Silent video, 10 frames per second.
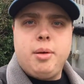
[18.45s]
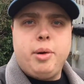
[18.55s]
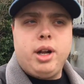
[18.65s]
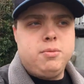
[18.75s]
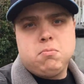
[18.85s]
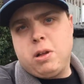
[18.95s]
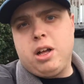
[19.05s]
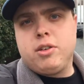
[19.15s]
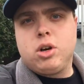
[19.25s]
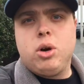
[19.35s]
but
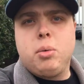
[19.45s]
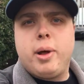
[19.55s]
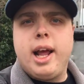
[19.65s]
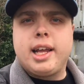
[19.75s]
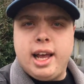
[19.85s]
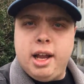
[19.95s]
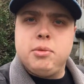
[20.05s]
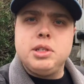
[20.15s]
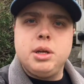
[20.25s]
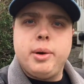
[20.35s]
I'll record what I can.
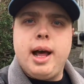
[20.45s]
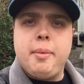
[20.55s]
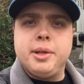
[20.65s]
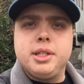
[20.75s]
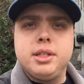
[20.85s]
We'll see what happens.